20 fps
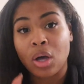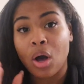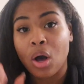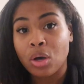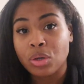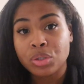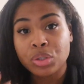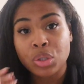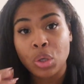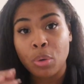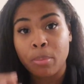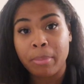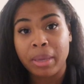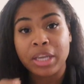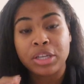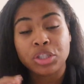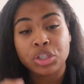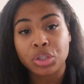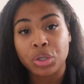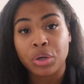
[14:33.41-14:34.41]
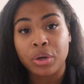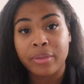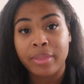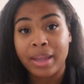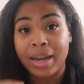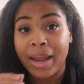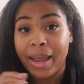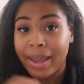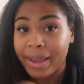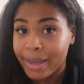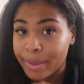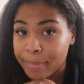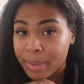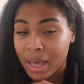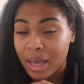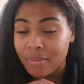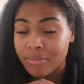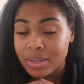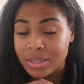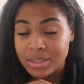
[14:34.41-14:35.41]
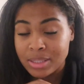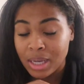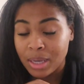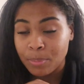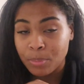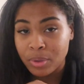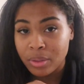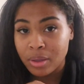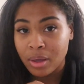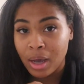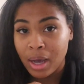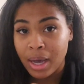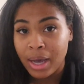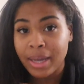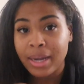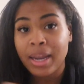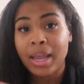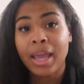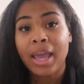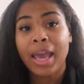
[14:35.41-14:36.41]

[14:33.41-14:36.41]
also make sure that I am having time with God